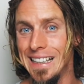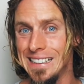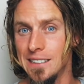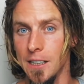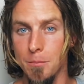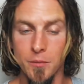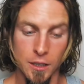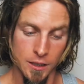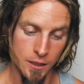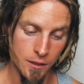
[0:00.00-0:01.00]
enzyme
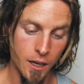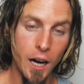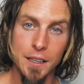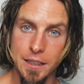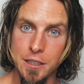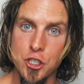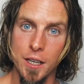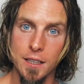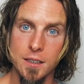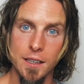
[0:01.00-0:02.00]
on a
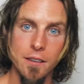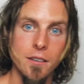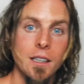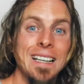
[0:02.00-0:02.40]
ketogenic diet,